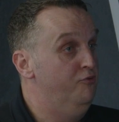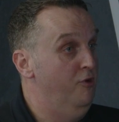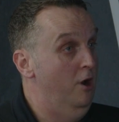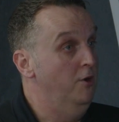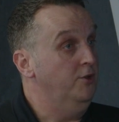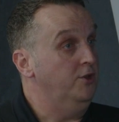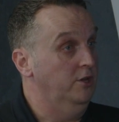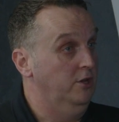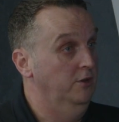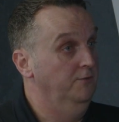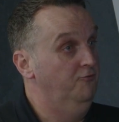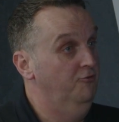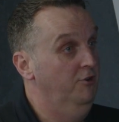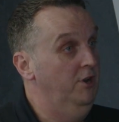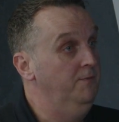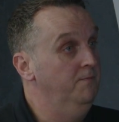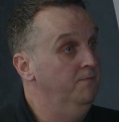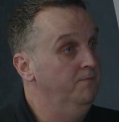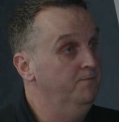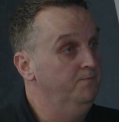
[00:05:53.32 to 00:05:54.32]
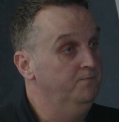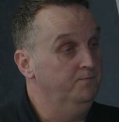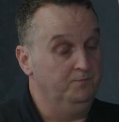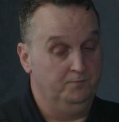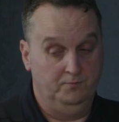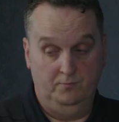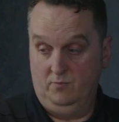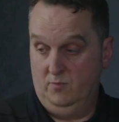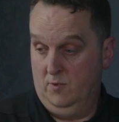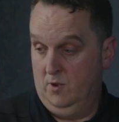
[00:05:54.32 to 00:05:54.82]
process of drilling.
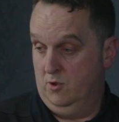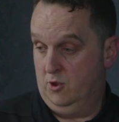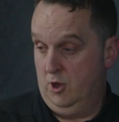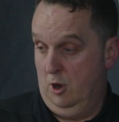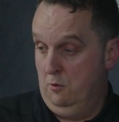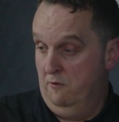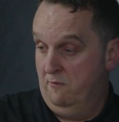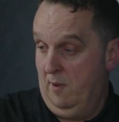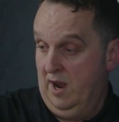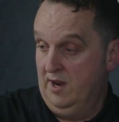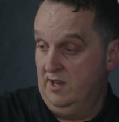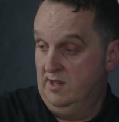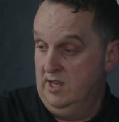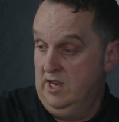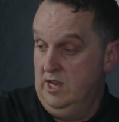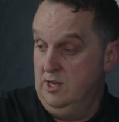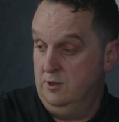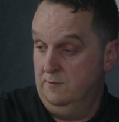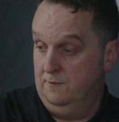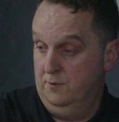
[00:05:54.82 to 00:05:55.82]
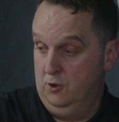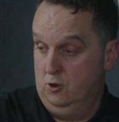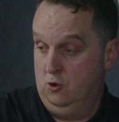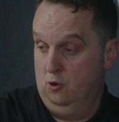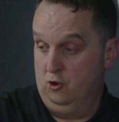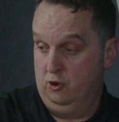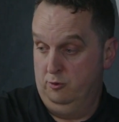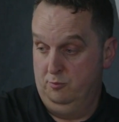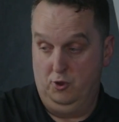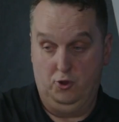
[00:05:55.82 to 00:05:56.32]
So we've made it easy for the
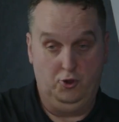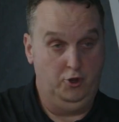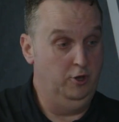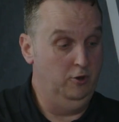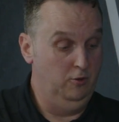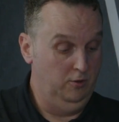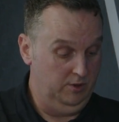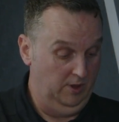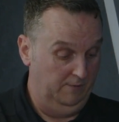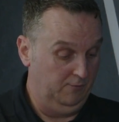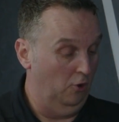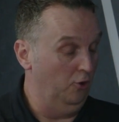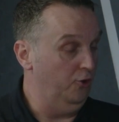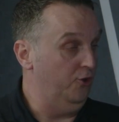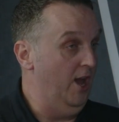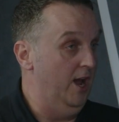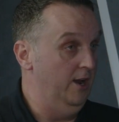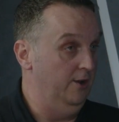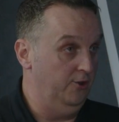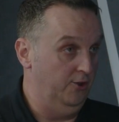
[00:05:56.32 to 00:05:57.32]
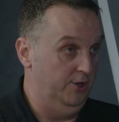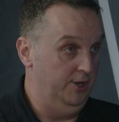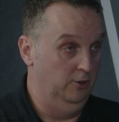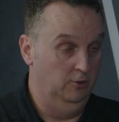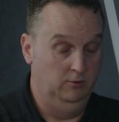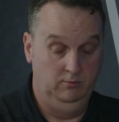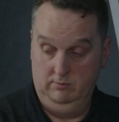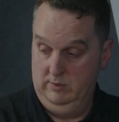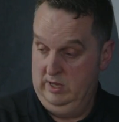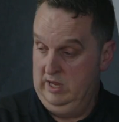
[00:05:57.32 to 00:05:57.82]
customers to choose. They've got stainless
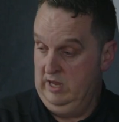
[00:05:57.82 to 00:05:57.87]
steel,